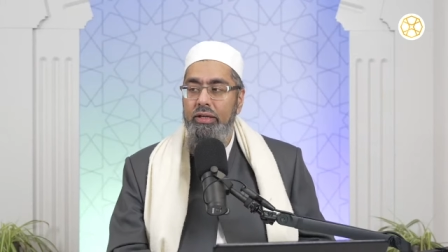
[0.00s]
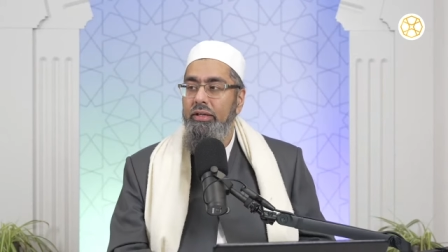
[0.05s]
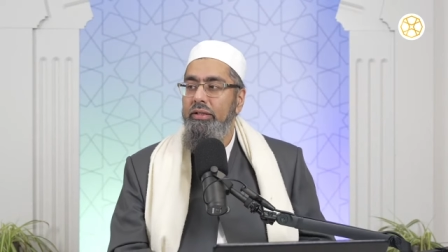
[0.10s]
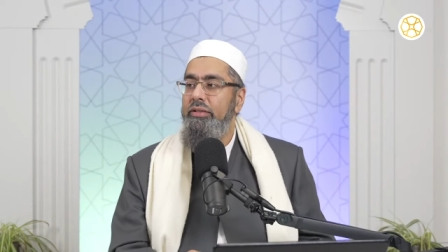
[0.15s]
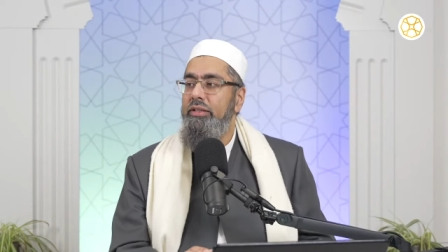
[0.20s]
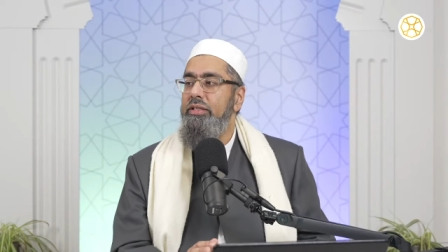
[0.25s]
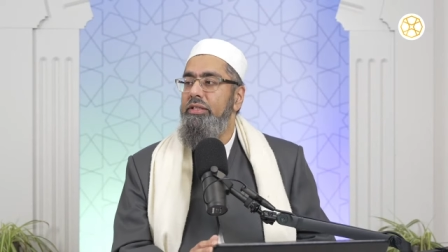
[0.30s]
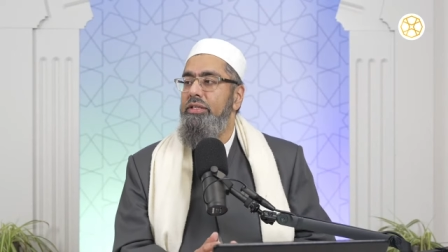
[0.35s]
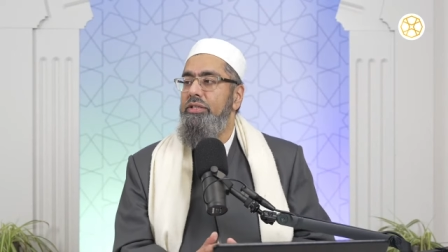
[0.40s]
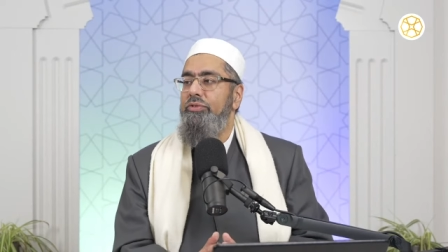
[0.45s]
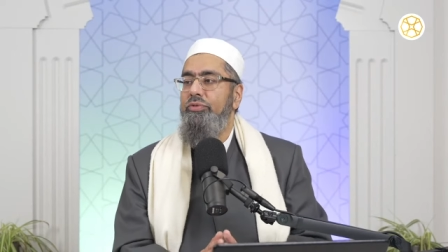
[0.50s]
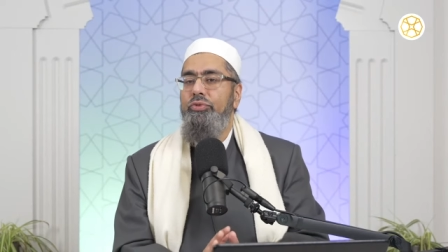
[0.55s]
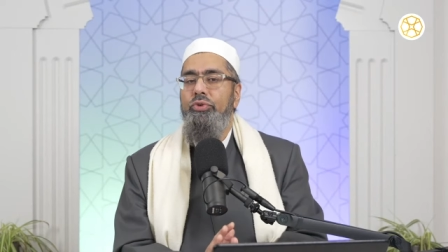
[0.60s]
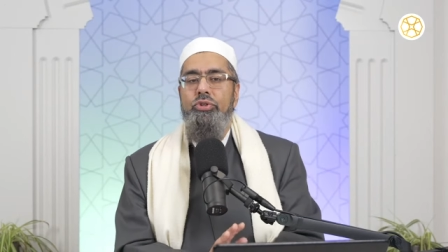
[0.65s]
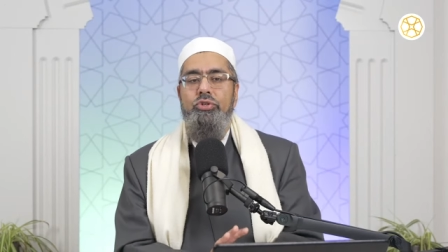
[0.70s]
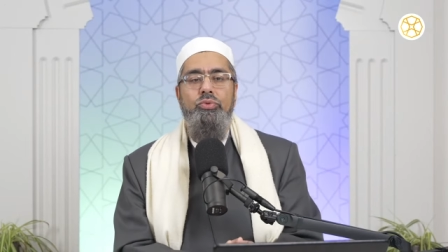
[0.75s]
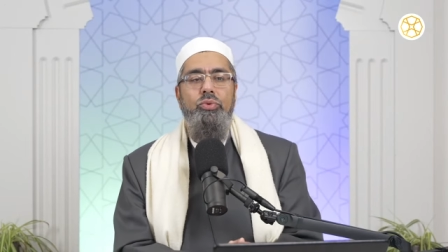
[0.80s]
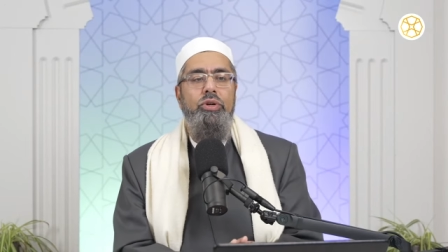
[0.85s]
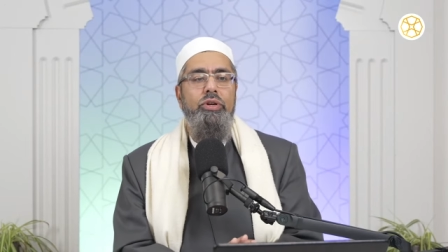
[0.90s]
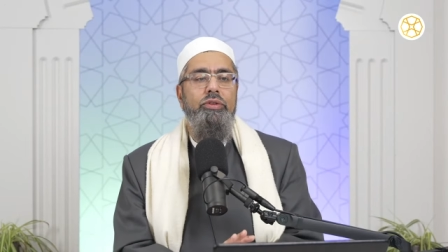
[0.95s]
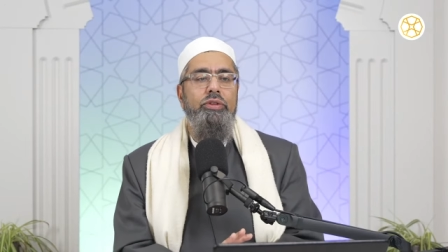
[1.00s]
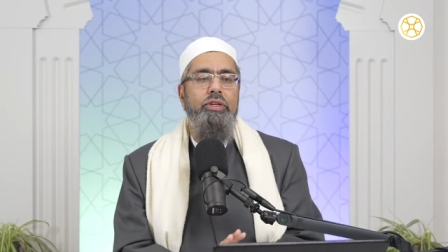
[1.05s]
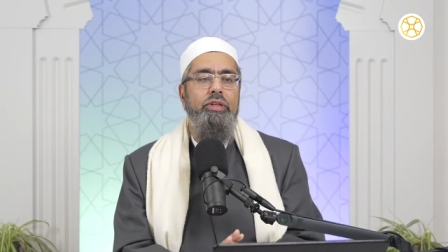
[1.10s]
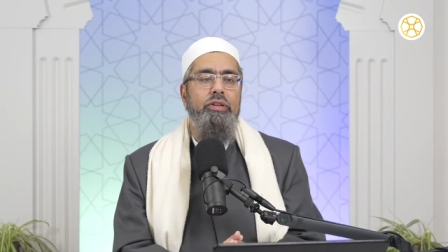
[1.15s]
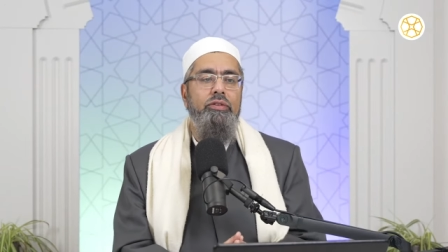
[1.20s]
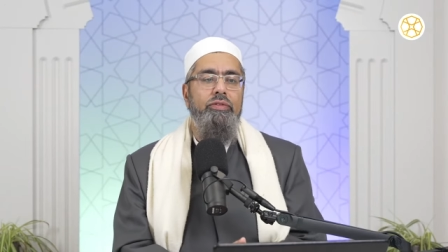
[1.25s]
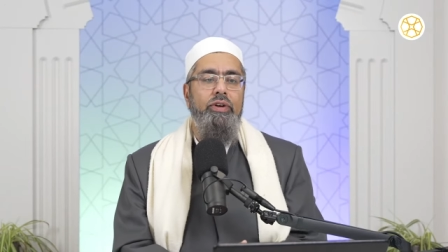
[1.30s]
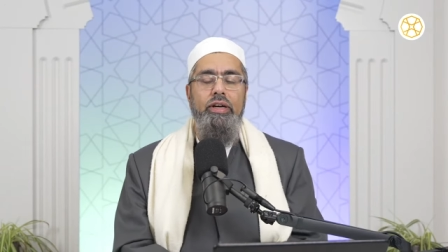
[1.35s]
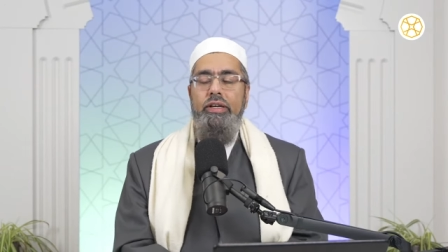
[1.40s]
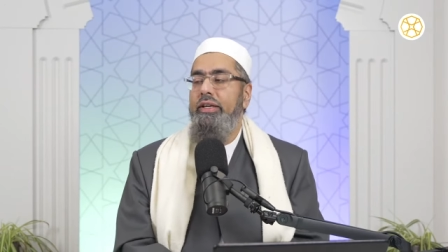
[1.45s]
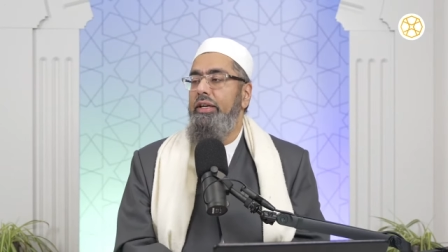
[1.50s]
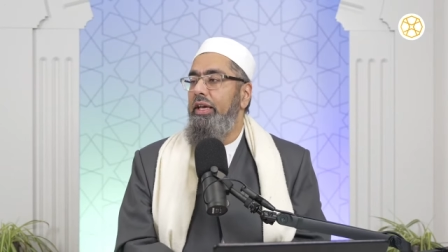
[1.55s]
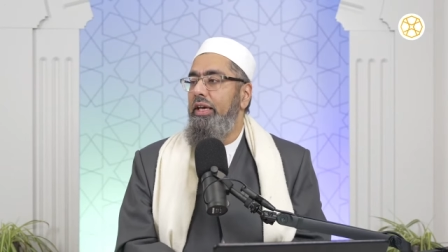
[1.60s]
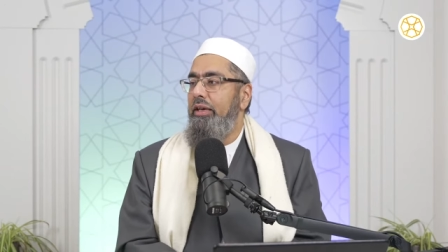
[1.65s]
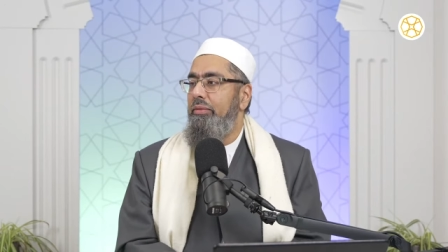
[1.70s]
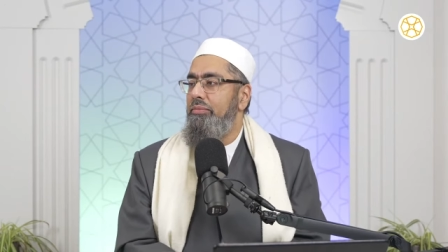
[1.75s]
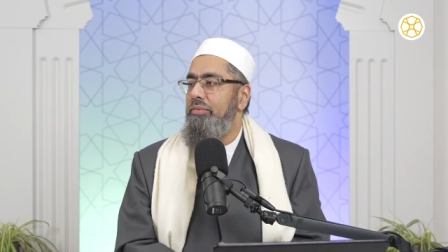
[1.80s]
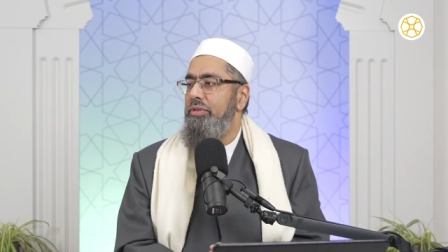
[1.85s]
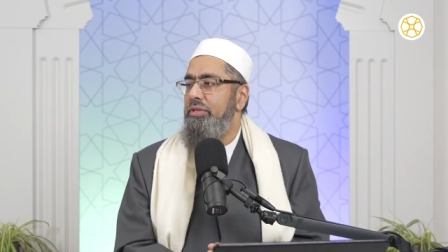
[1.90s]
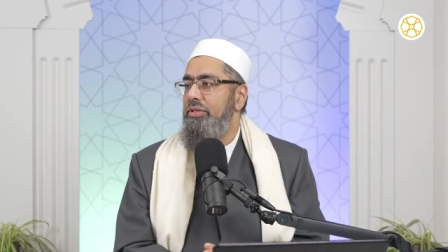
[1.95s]
This is, of course, one of the divine
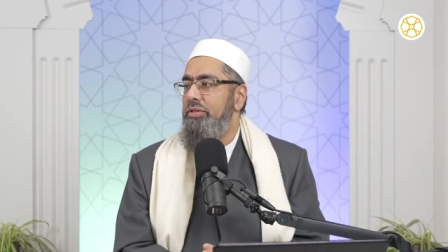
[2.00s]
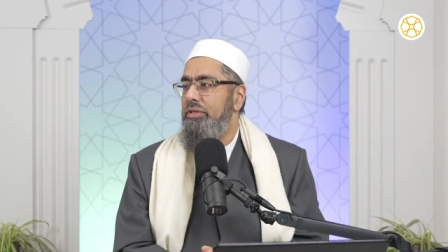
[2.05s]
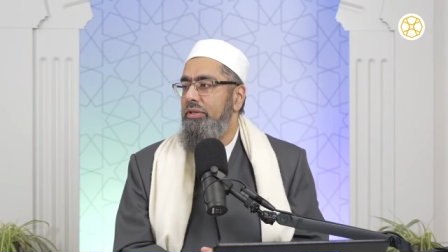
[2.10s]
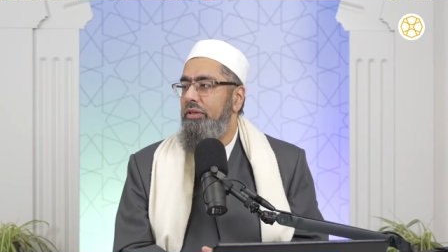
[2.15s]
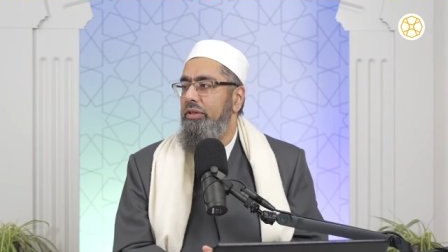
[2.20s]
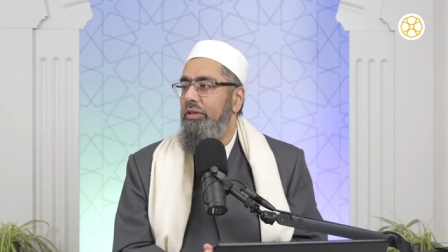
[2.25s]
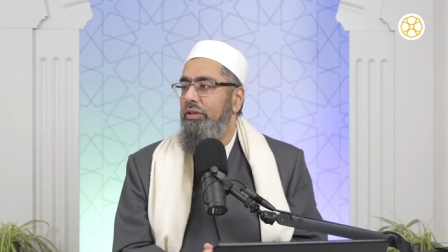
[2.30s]
names,